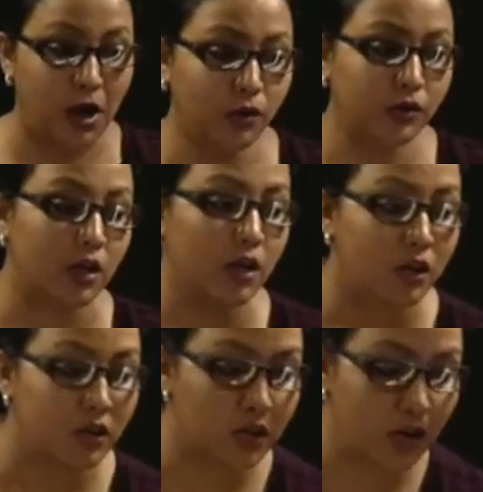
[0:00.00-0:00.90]
about.
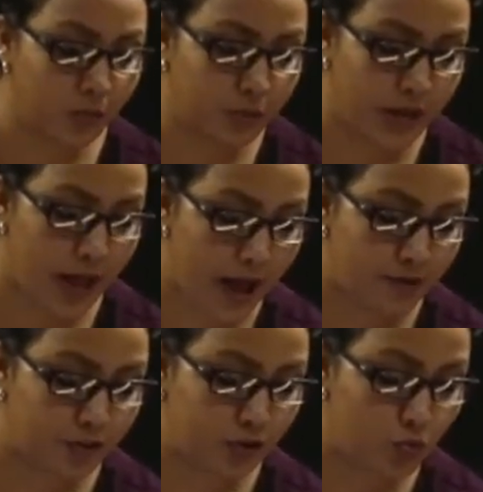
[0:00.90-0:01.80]
Here we
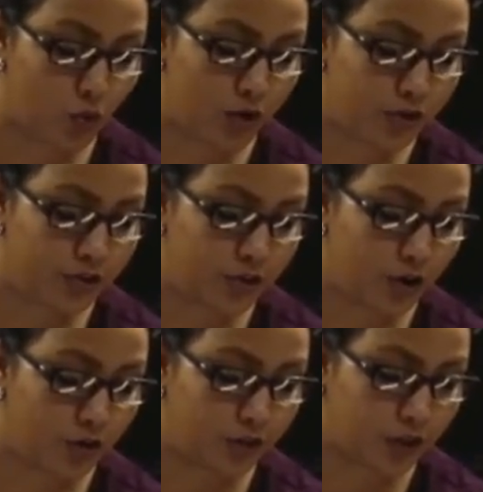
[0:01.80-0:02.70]
have the quantity
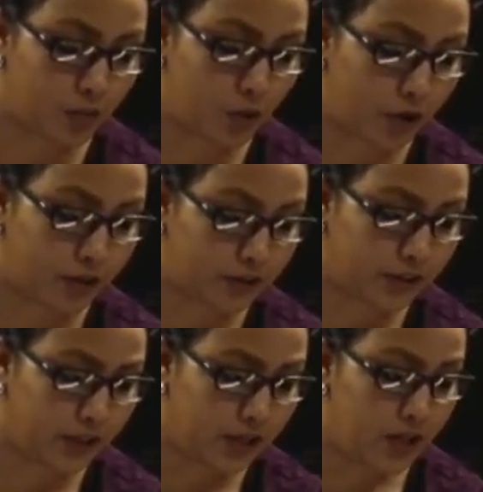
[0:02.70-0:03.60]
of the
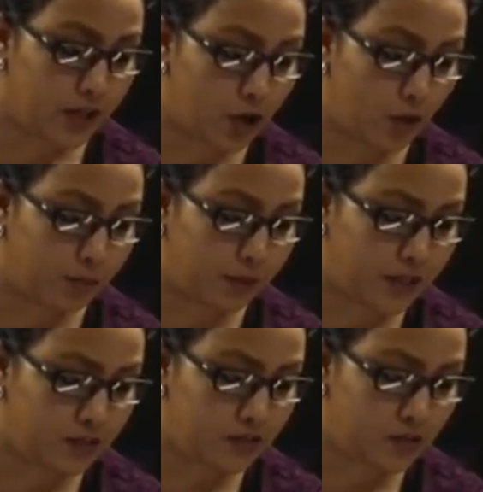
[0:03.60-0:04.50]
commodity. Now
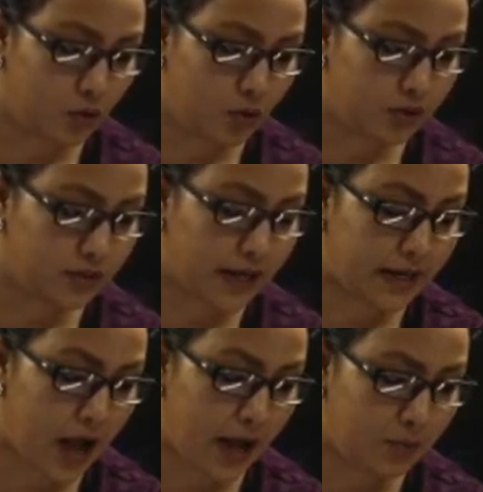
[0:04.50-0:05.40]
please note
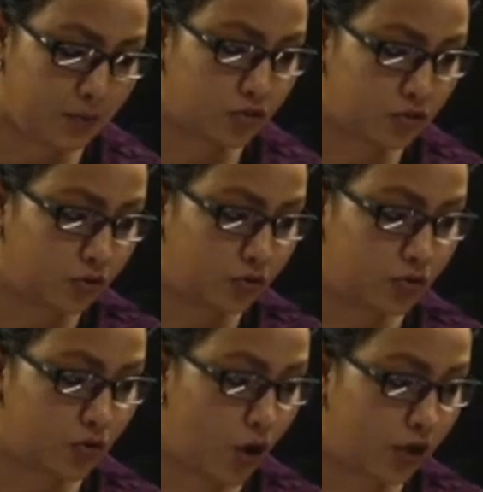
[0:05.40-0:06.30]
that I am just going
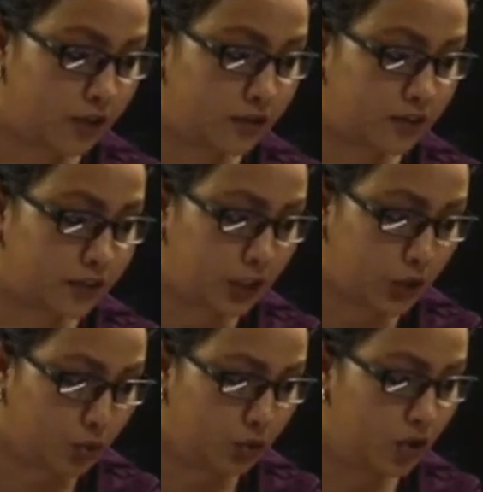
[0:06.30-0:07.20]
to call it
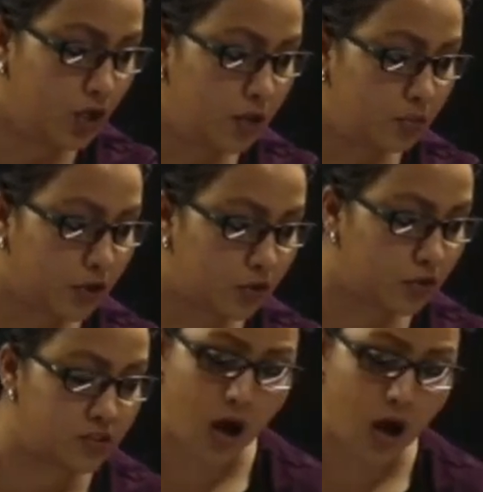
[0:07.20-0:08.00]
Q, because